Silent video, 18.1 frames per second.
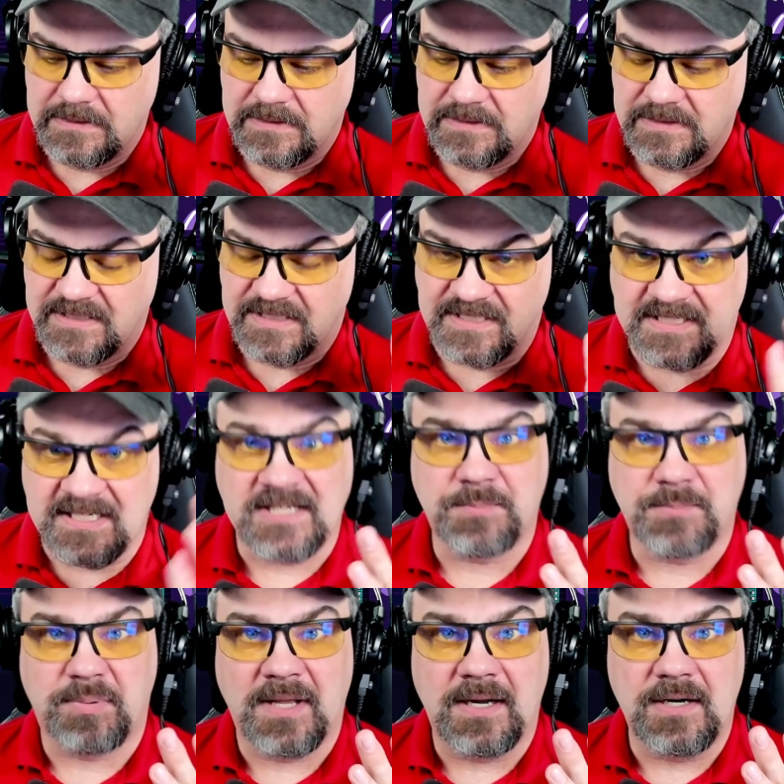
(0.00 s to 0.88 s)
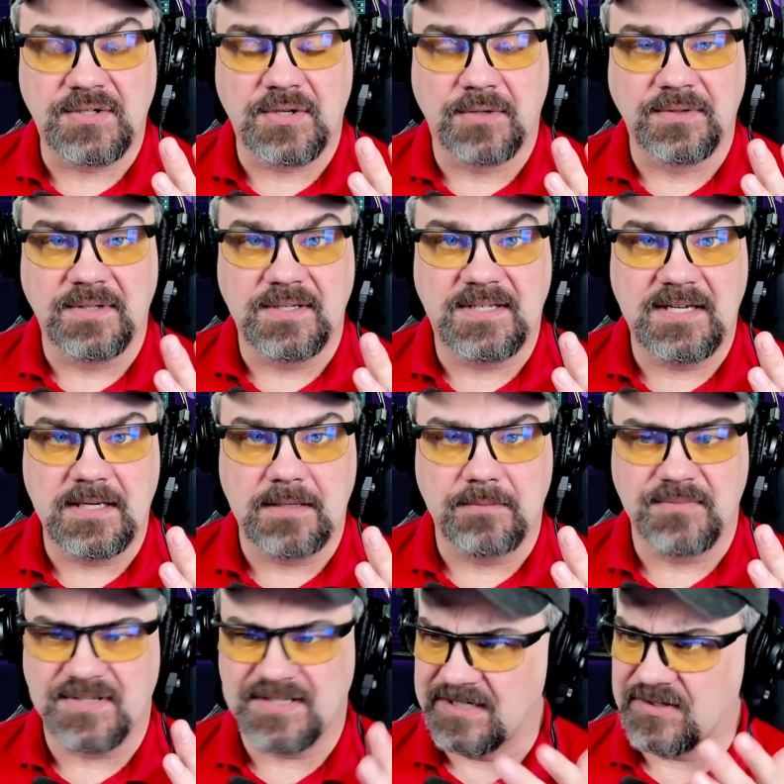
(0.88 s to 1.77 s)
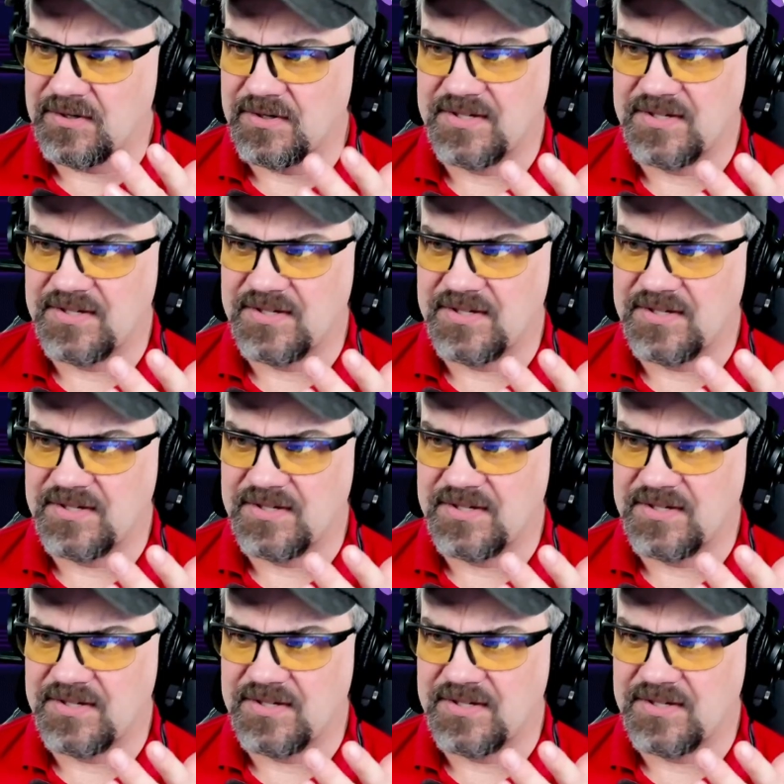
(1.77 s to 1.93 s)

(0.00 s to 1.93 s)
six players on the team, six